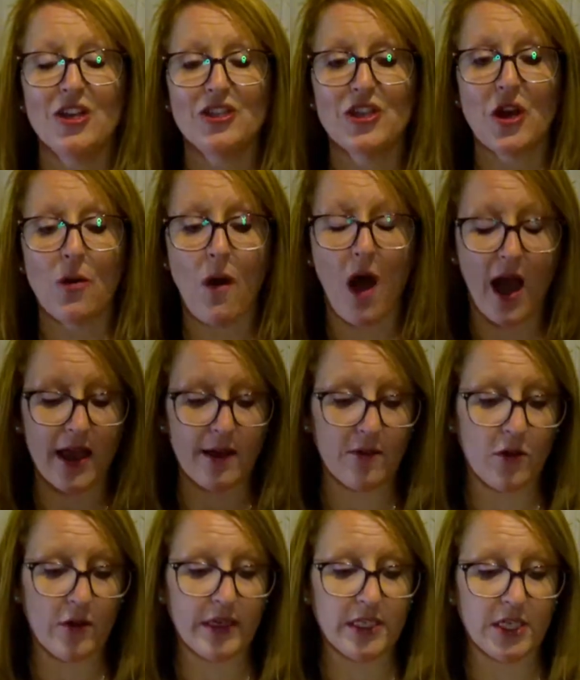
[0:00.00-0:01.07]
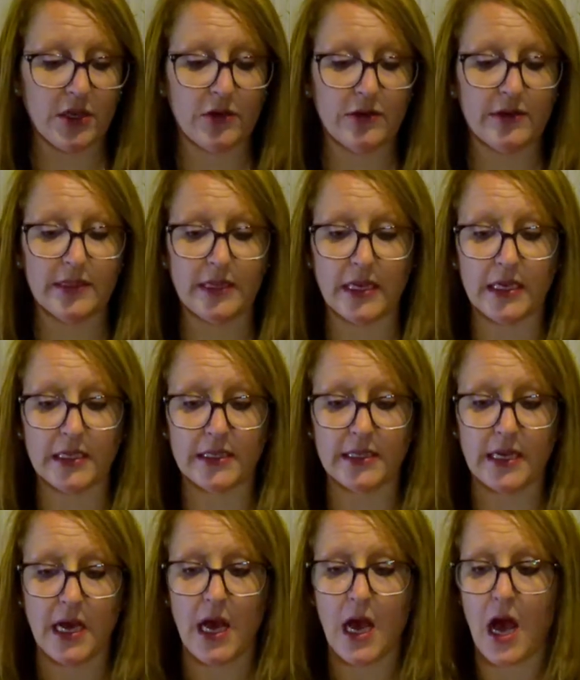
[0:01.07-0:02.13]
So I am going to use these
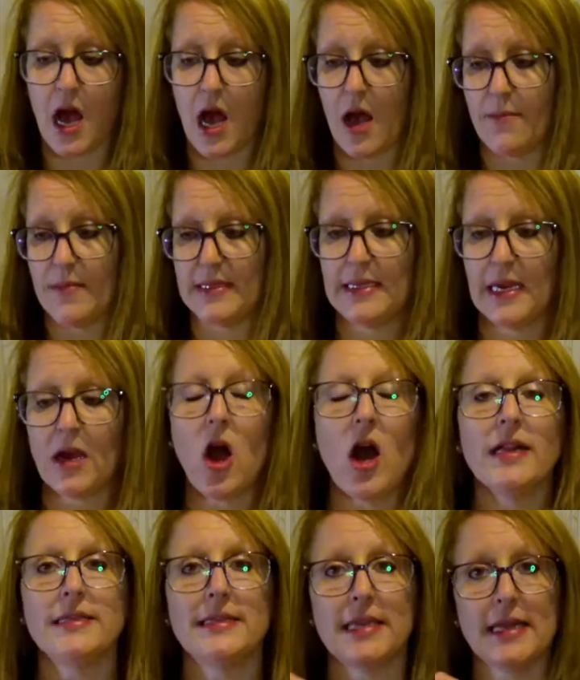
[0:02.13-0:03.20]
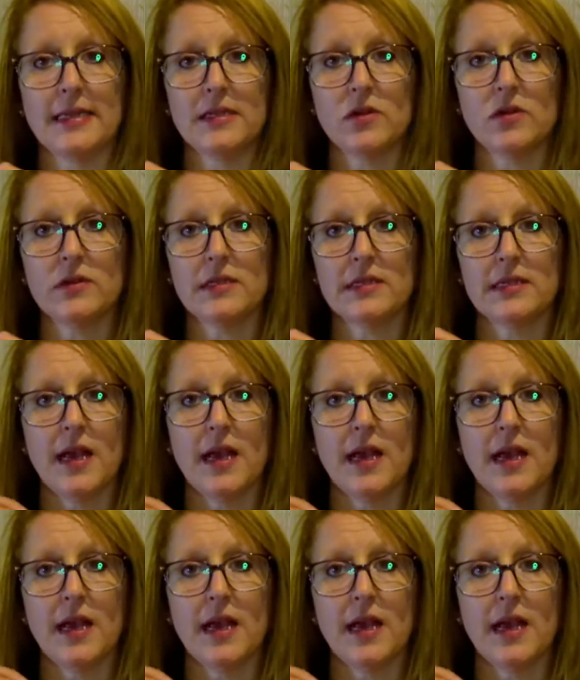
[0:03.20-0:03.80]
stick-on stencils